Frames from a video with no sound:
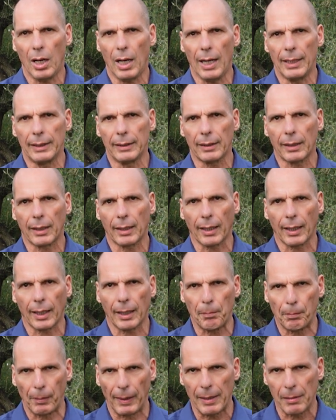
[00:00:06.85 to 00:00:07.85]
and
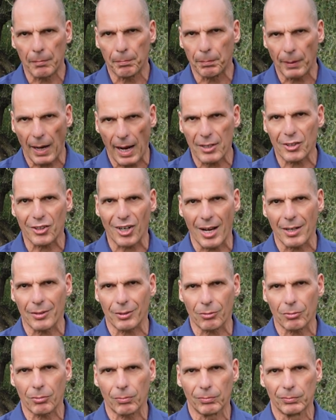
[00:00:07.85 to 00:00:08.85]
crippling price
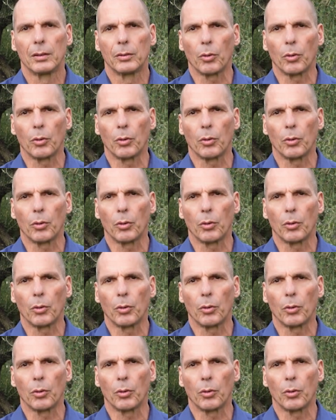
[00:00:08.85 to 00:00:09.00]
rises.